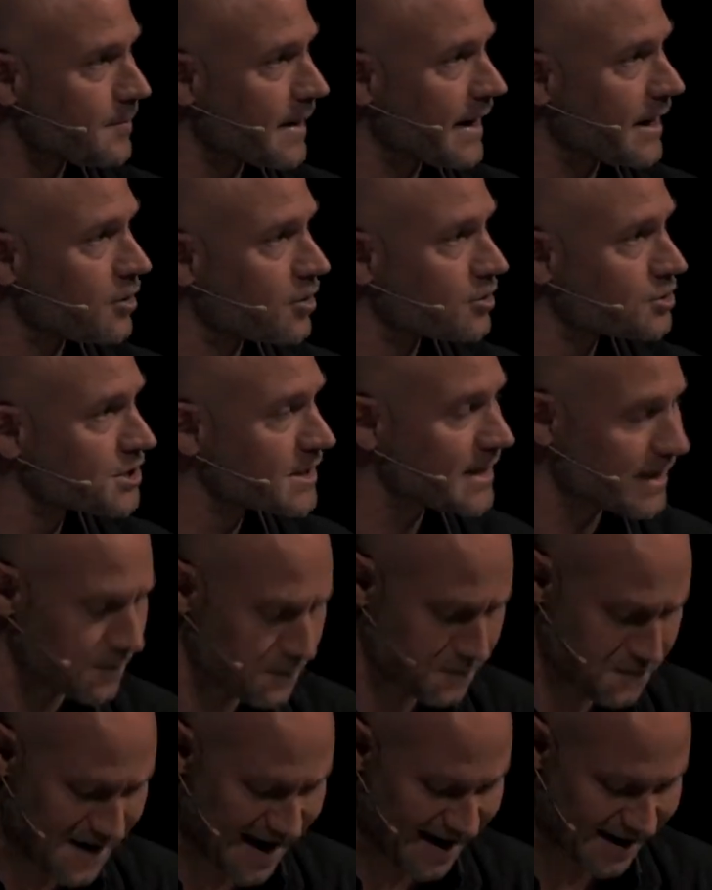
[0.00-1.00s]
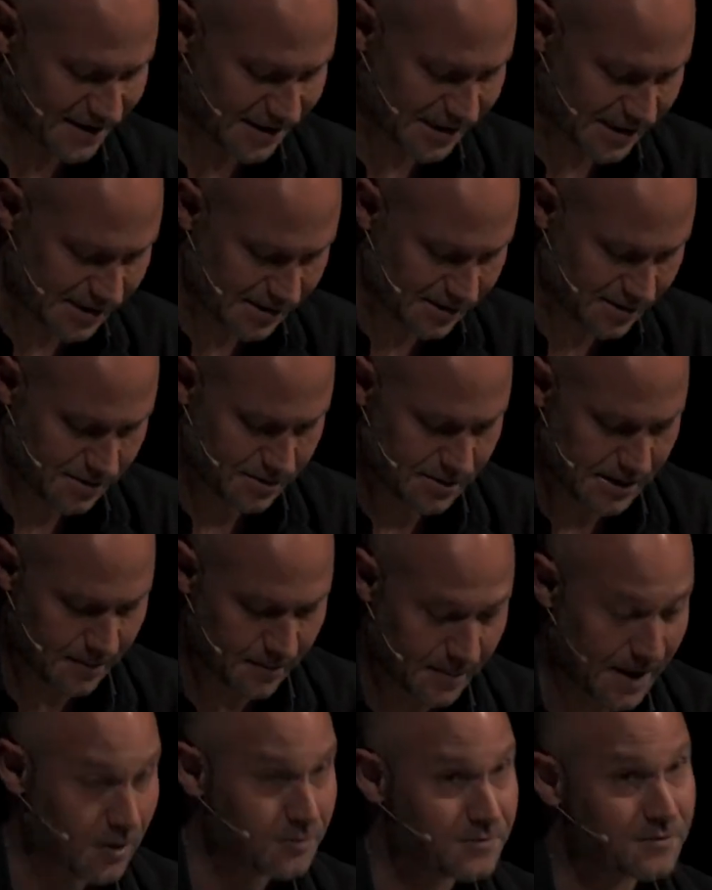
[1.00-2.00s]
biological facts
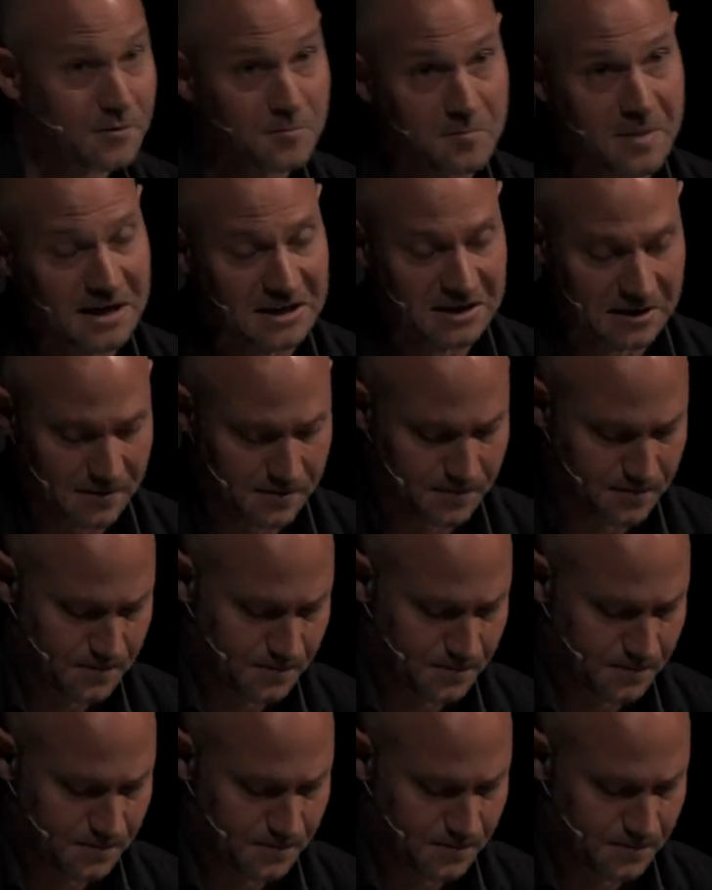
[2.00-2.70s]
about their body,